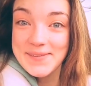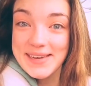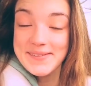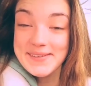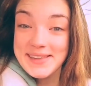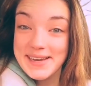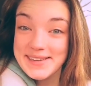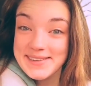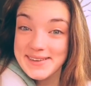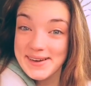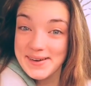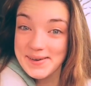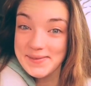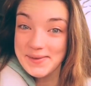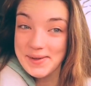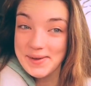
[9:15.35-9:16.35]
with us on our
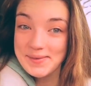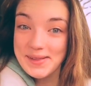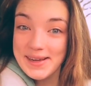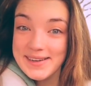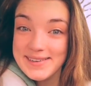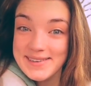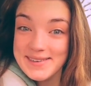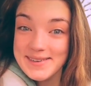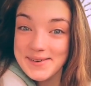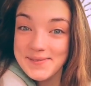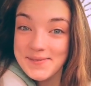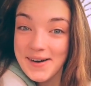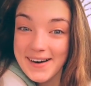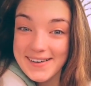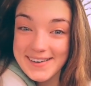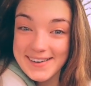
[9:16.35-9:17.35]
polar plunge
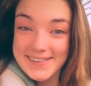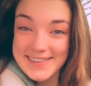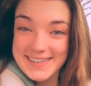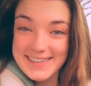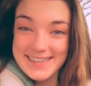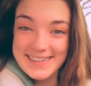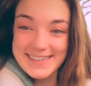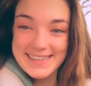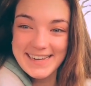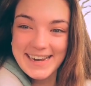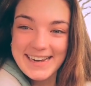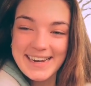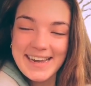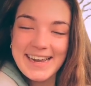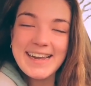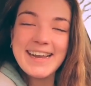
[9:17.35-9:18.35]
tomorrow, which is
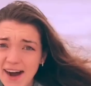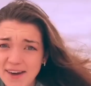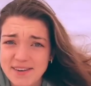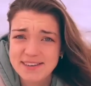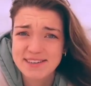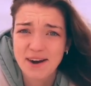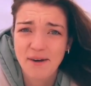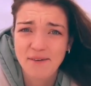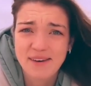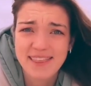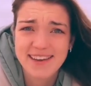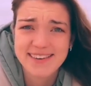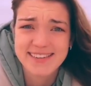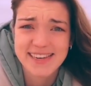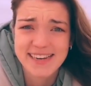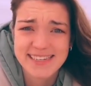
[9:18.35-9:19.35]
exciting. I always go where there's
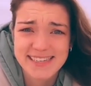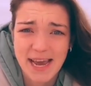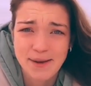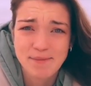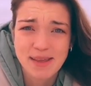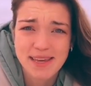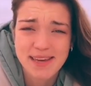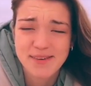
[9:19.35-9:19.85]
like 10 million